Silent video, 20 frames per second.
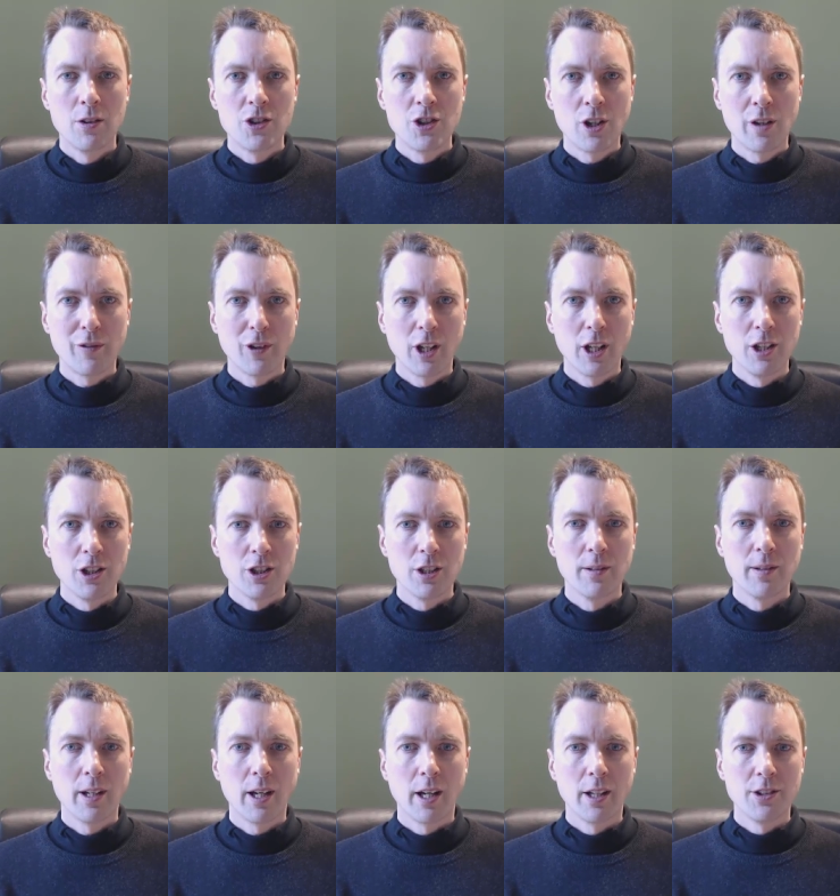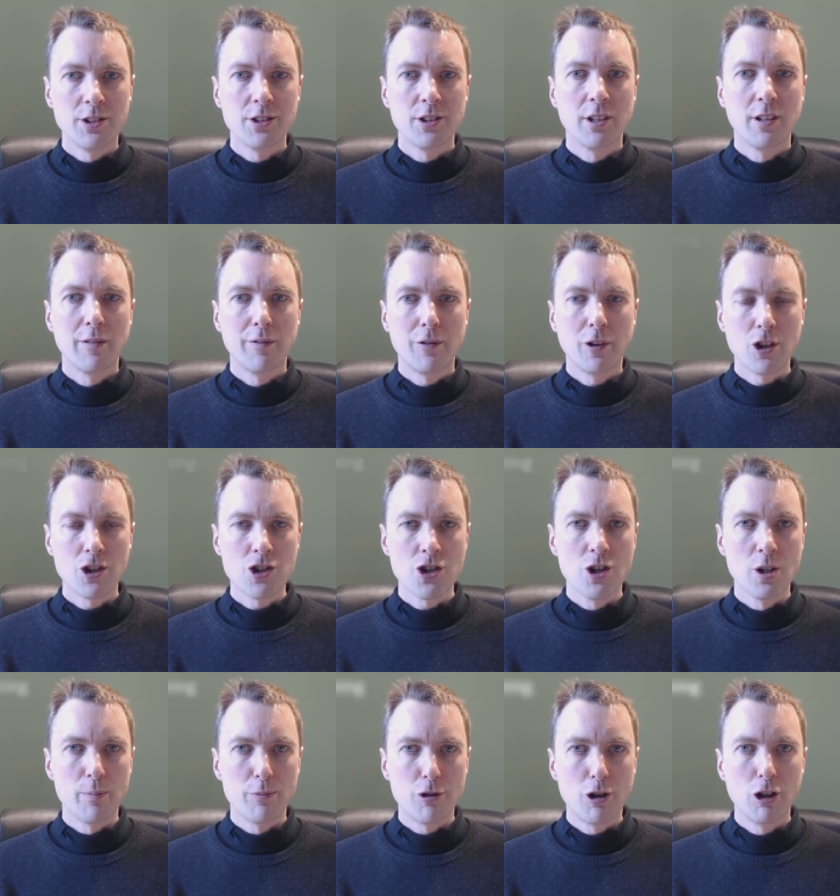Java 8 adds
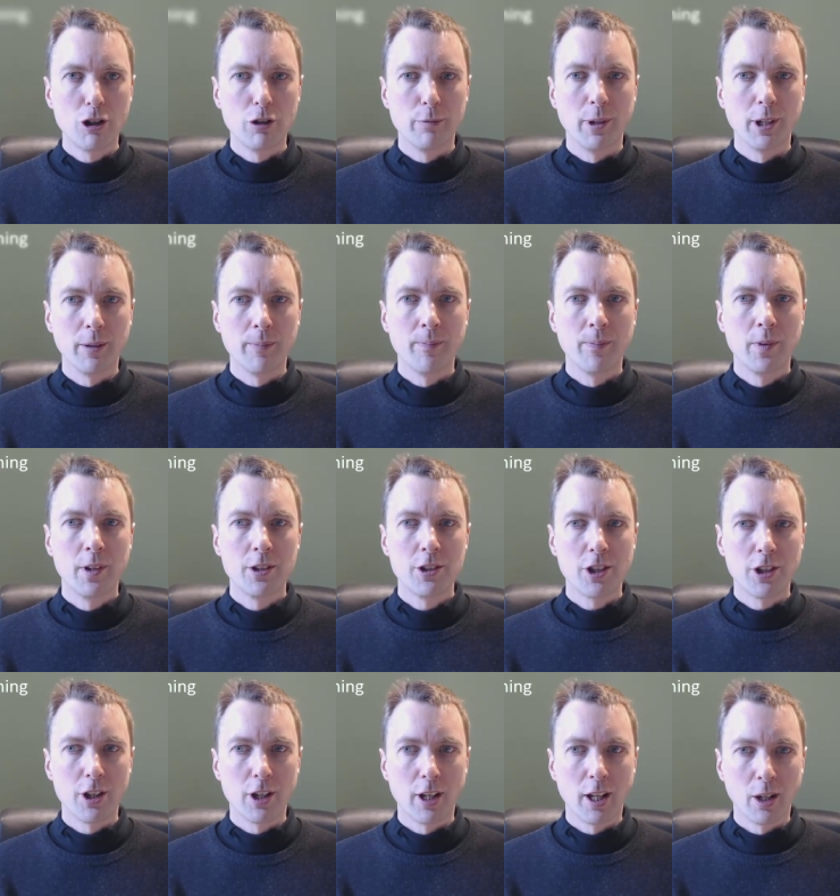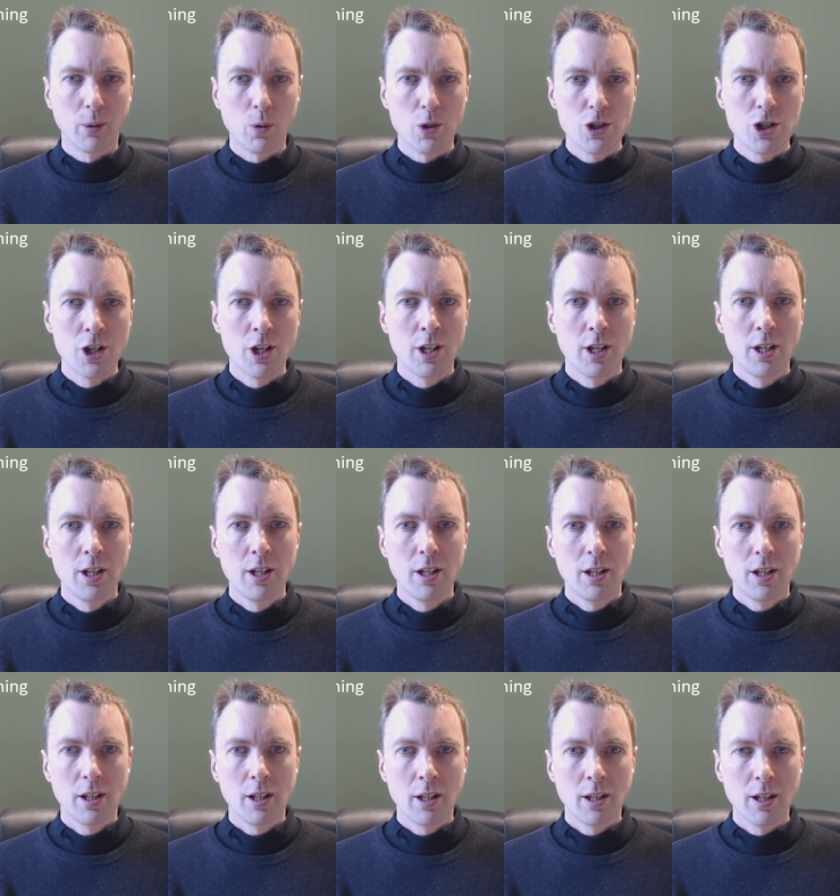functional programming to the language
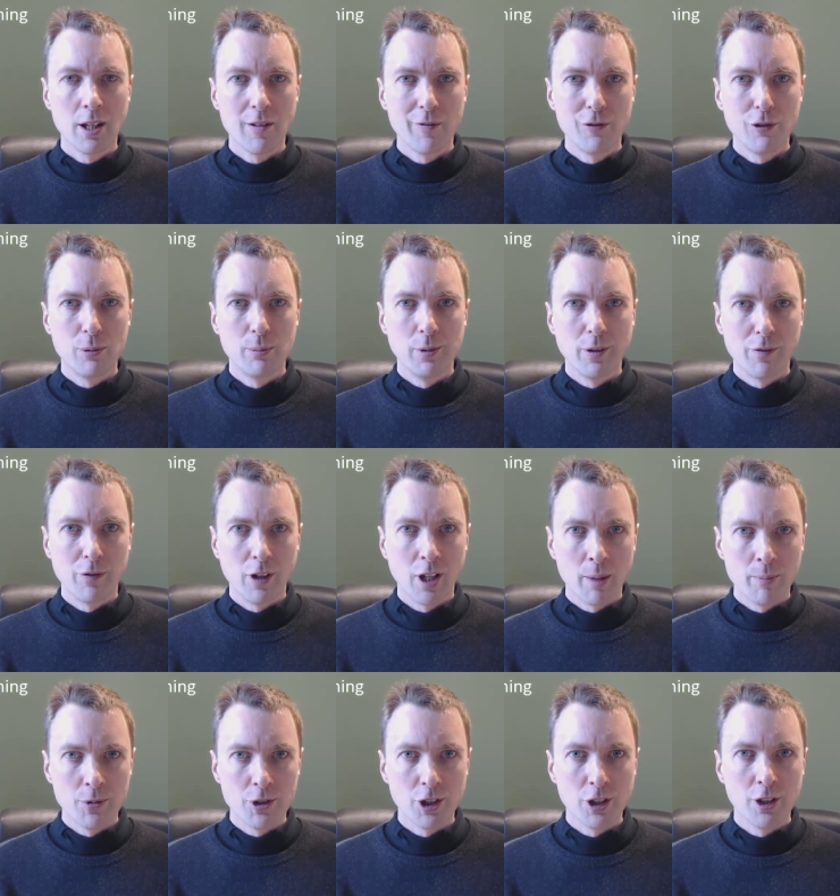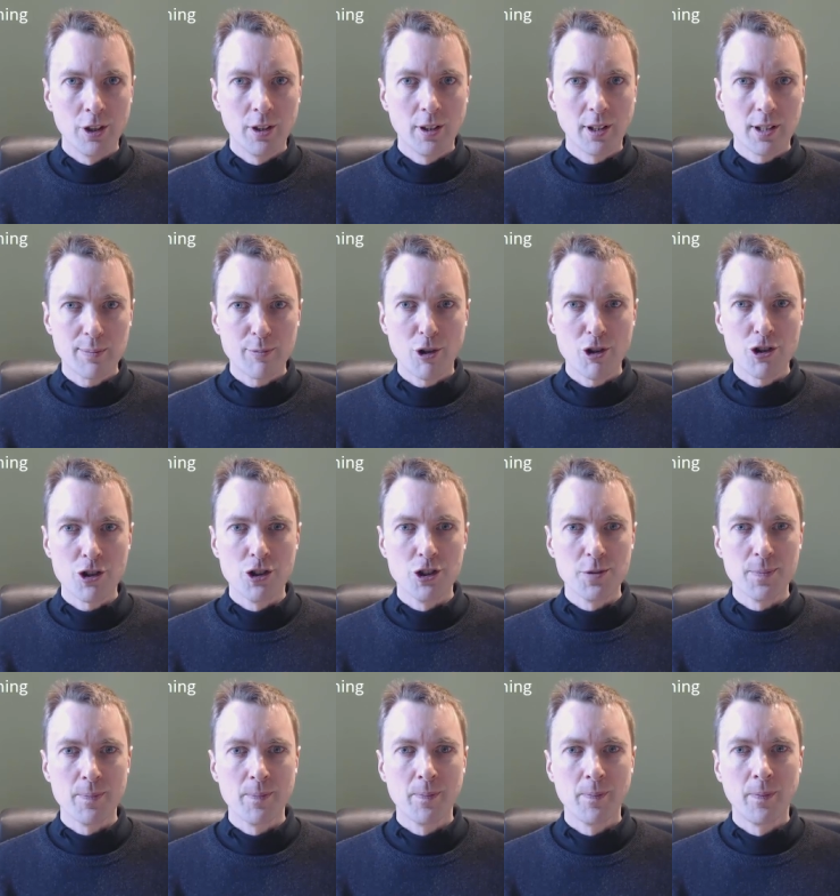in the form of lambda
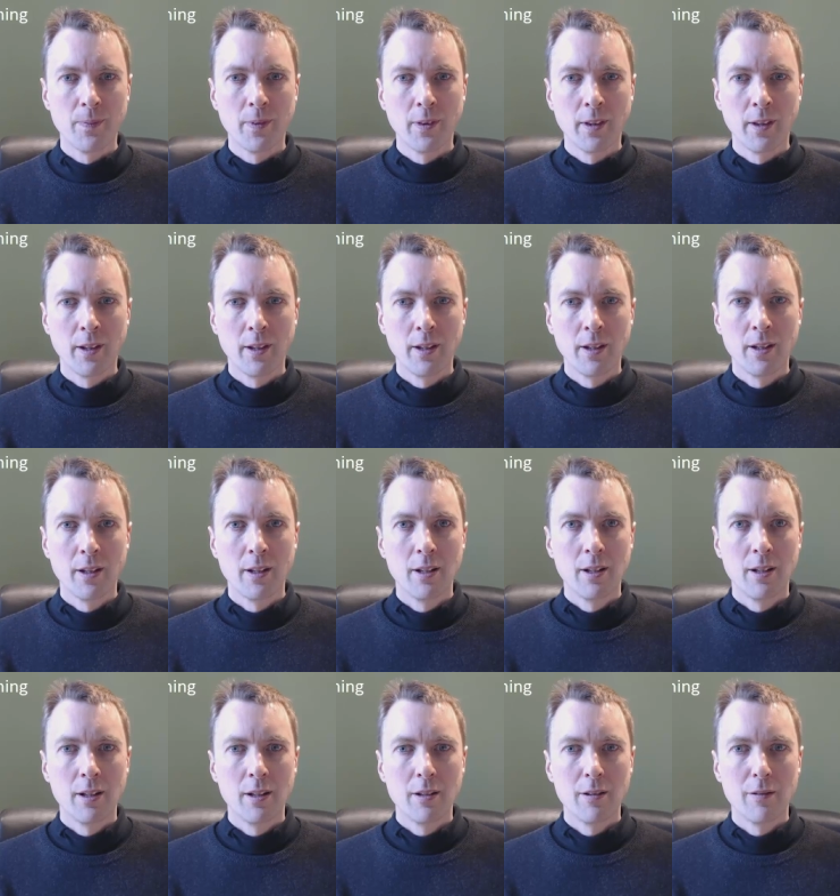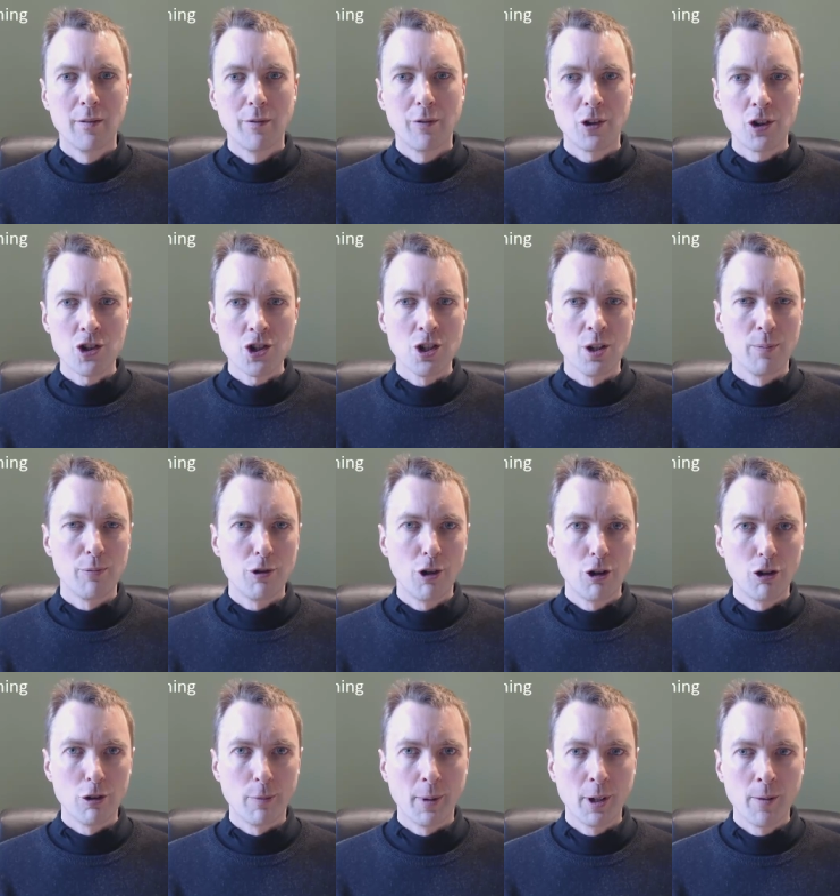expressions. Functional
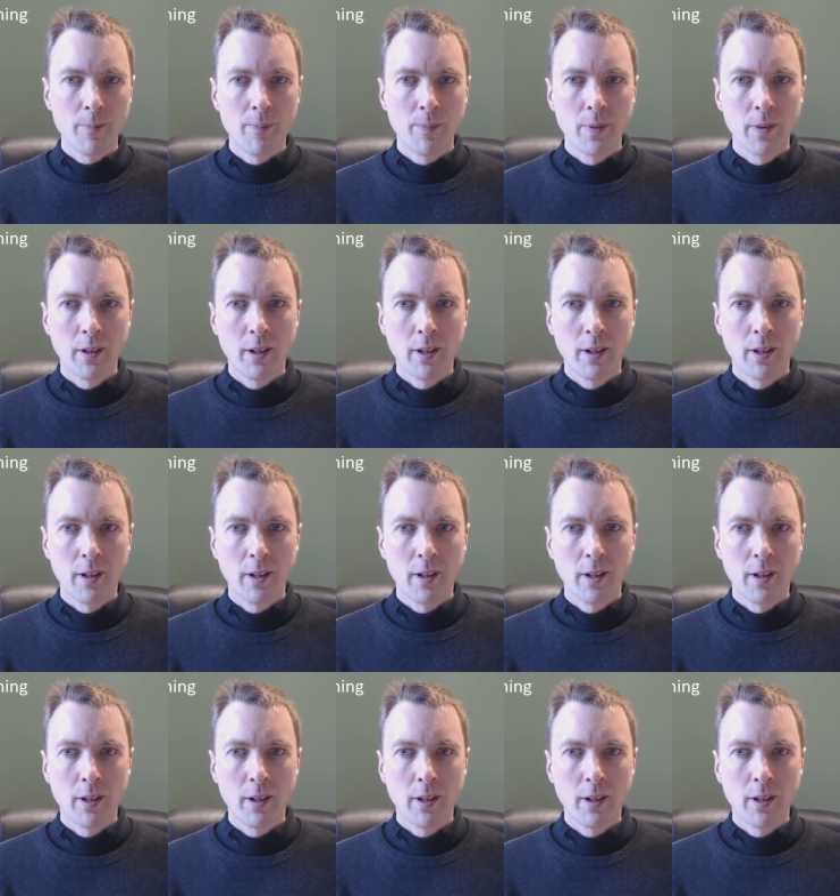programming